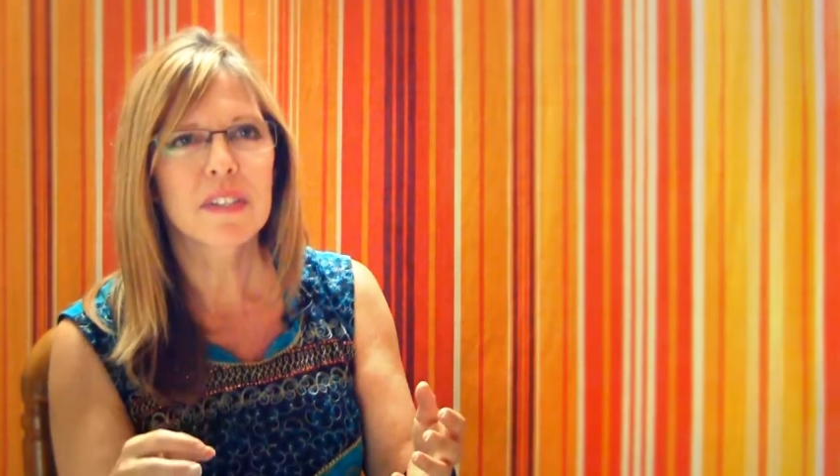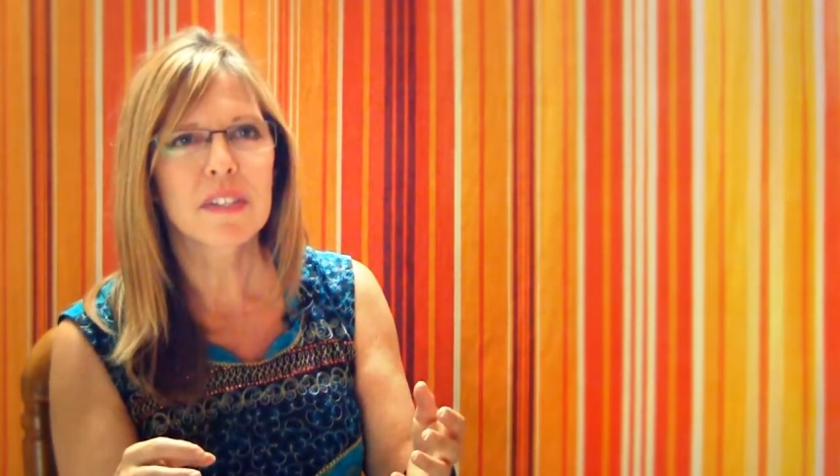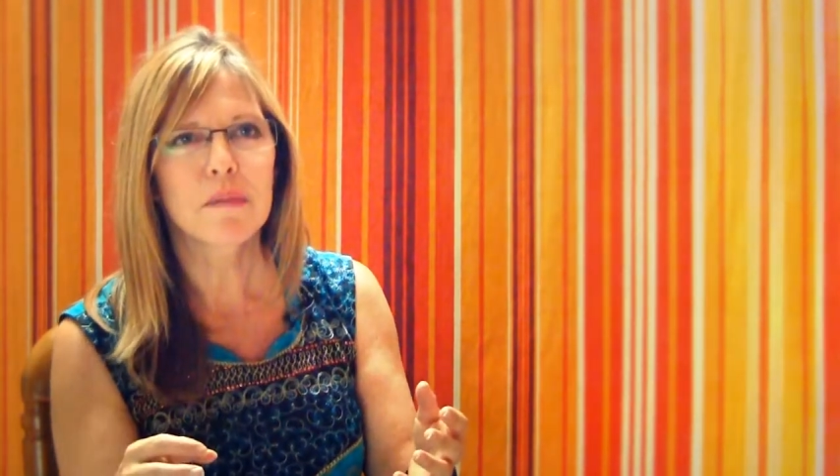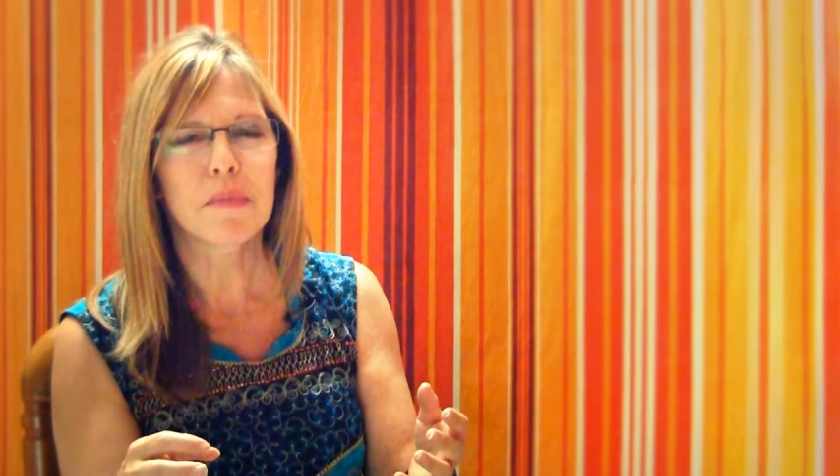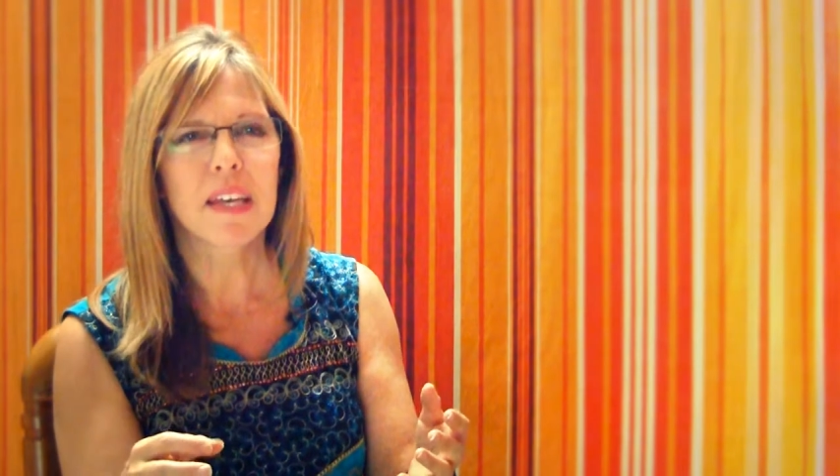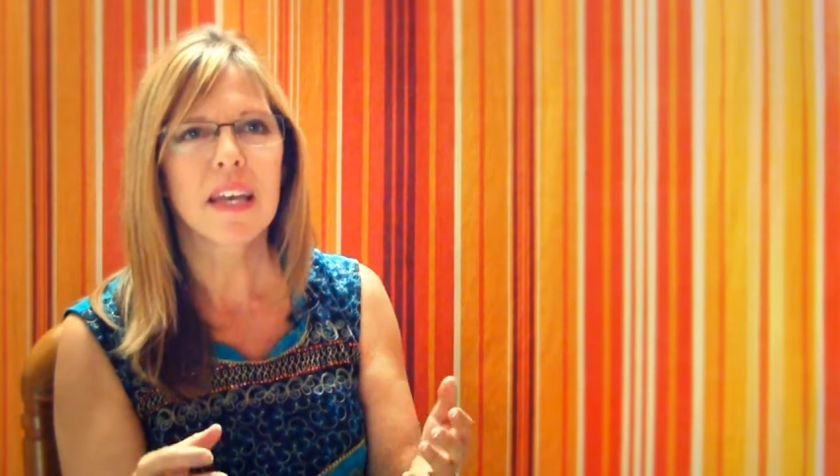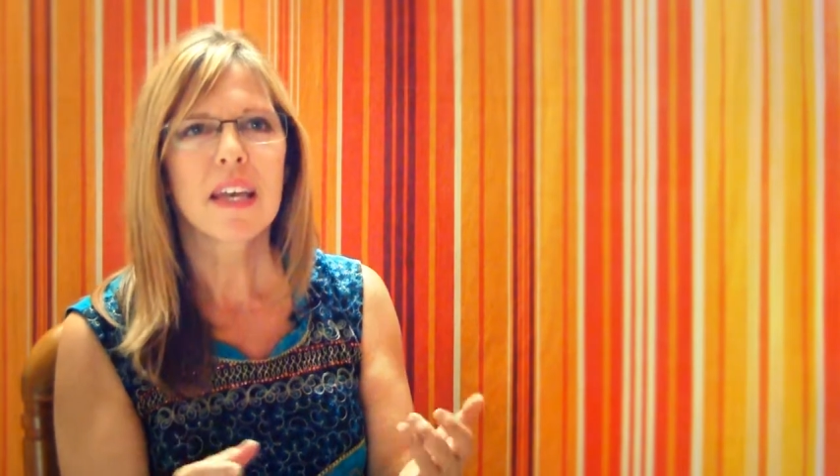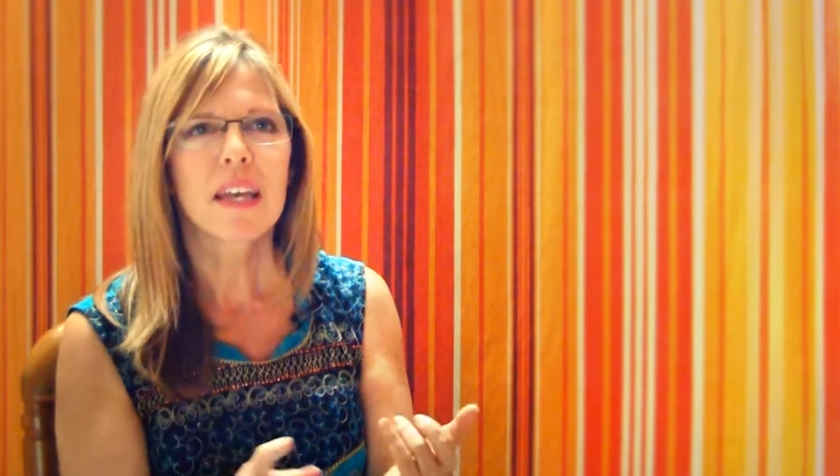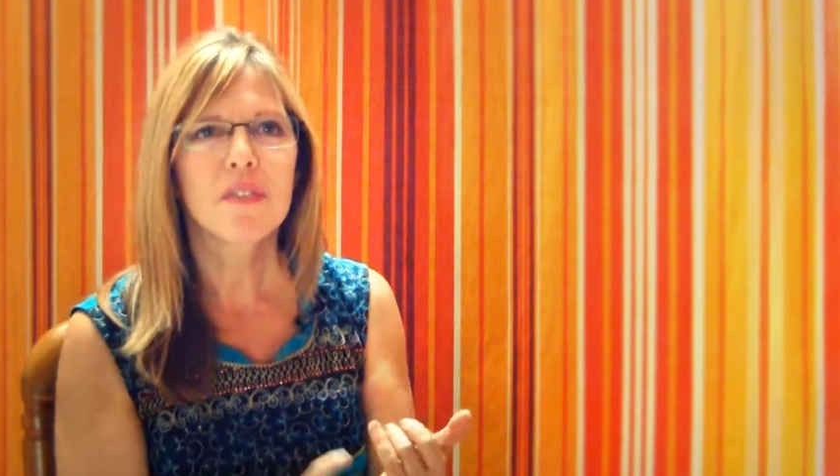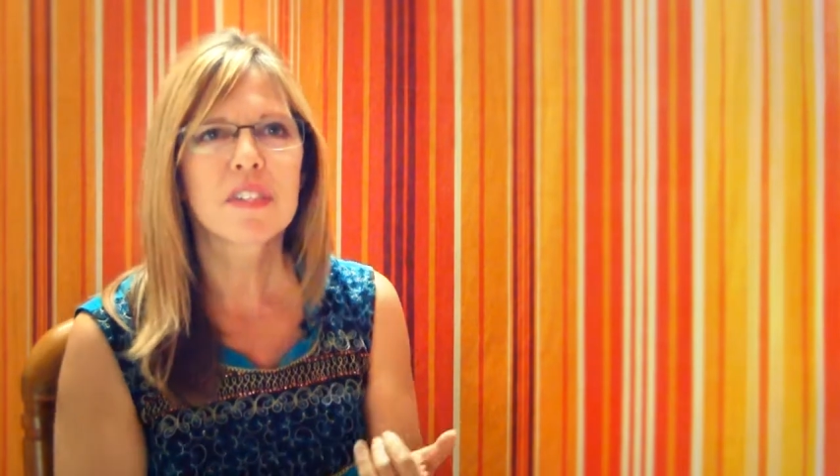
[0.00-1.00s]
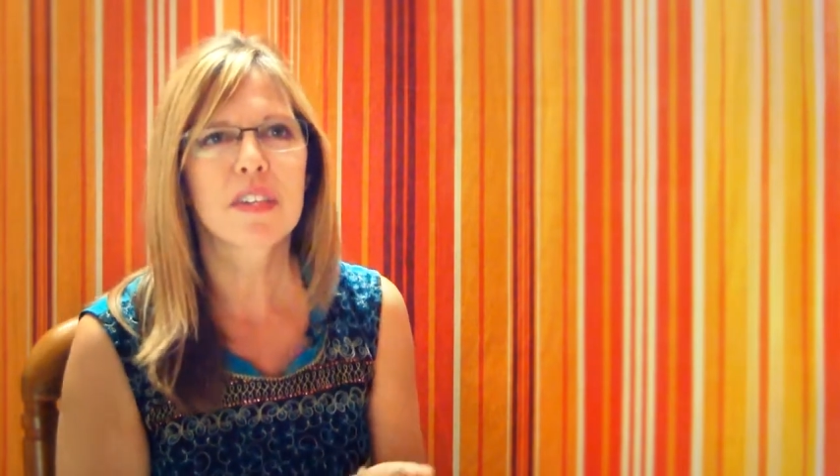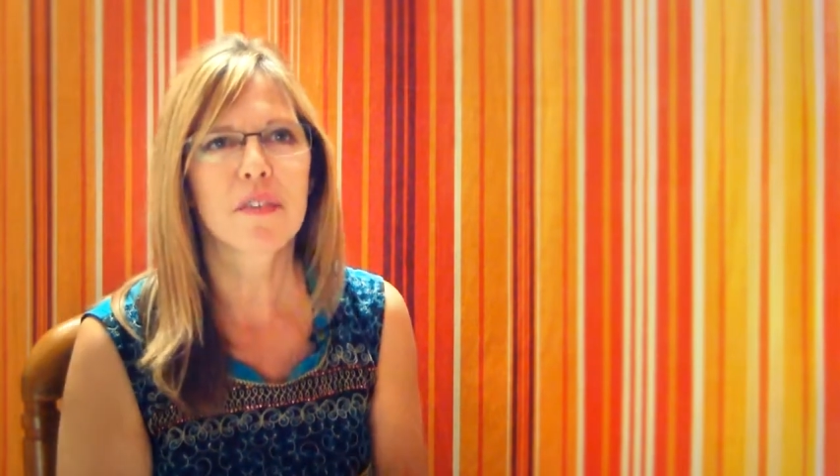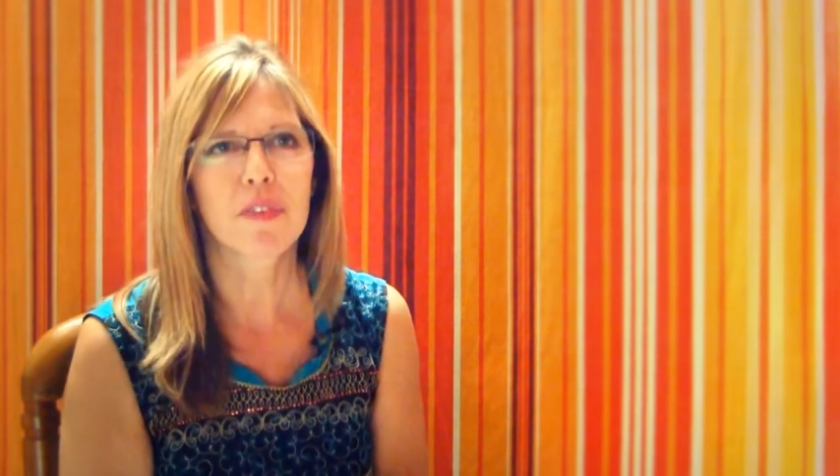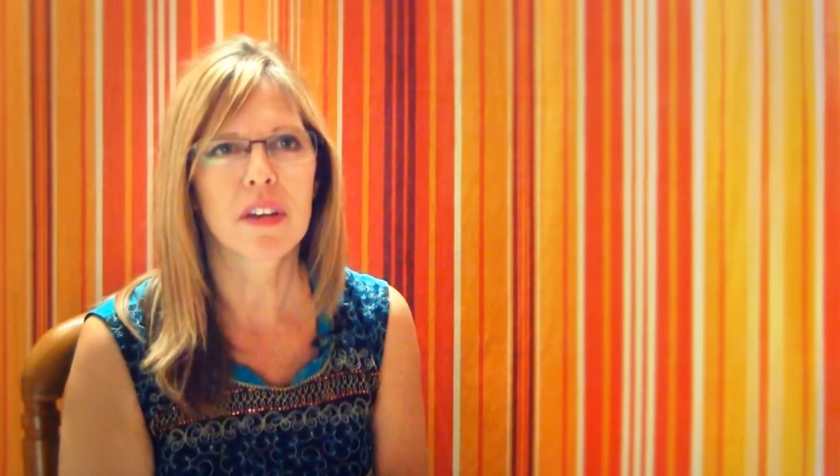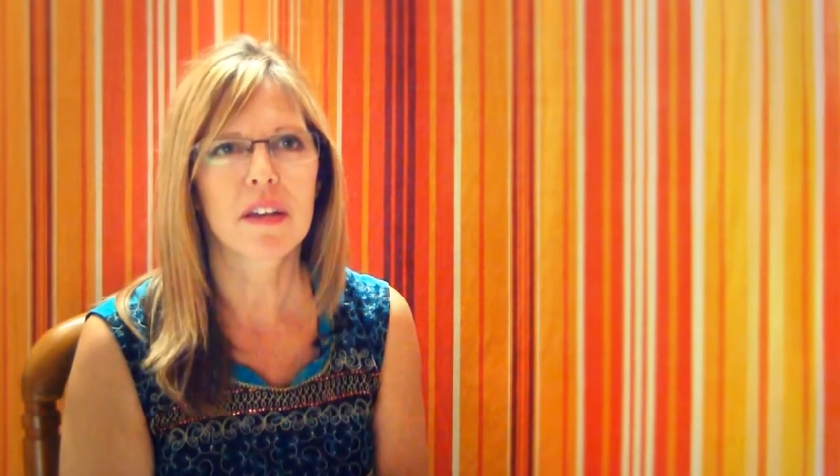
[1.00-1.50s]
into me, even
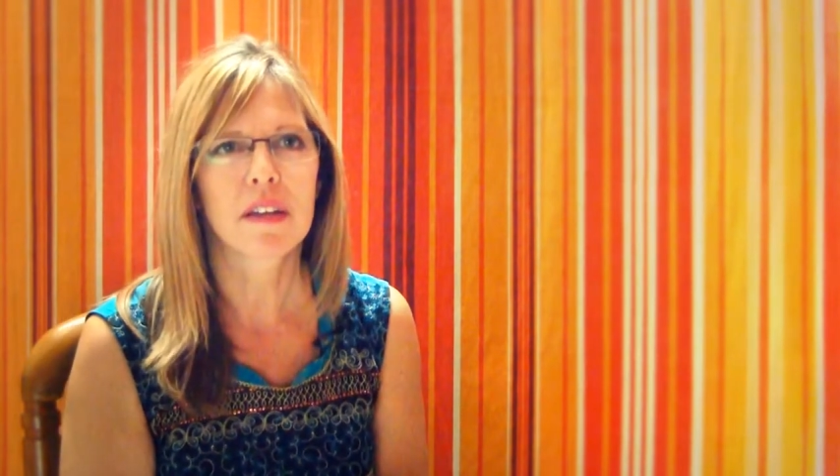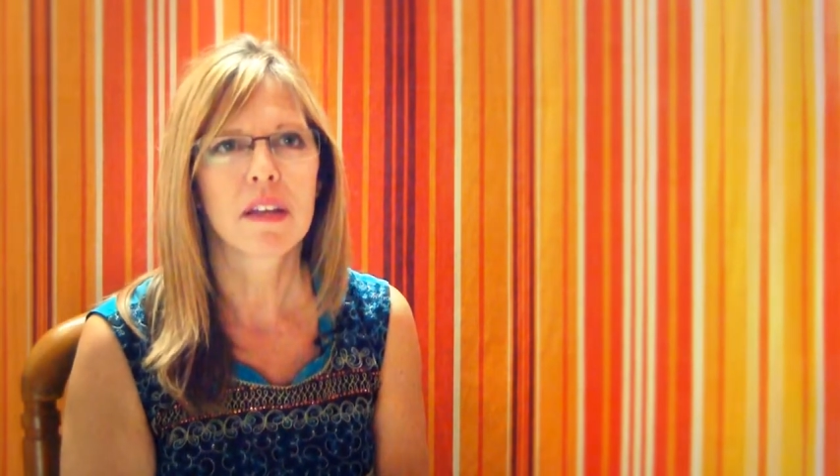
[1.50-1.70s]
suffering?